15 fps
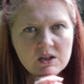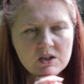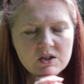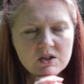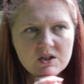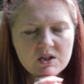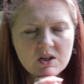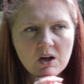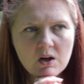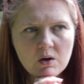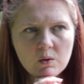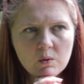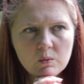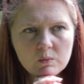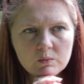
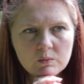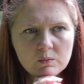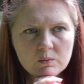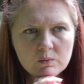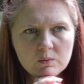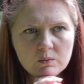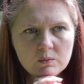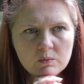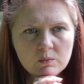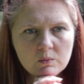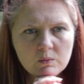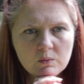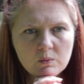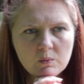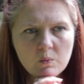So
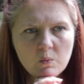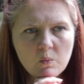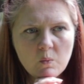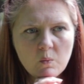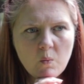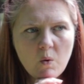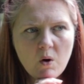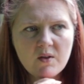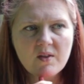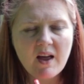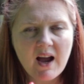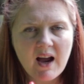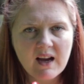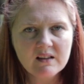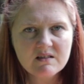what
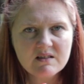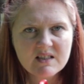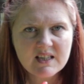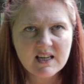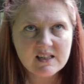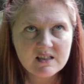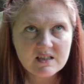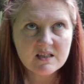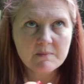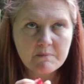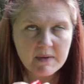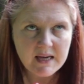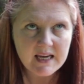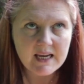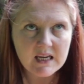that says to
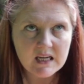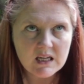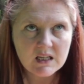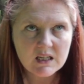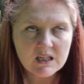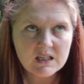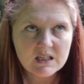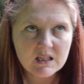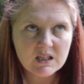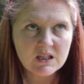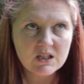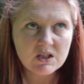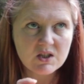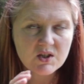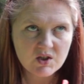me as a
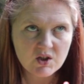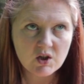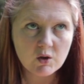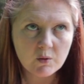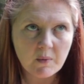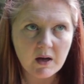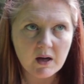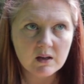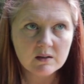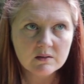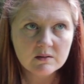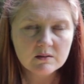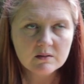consumer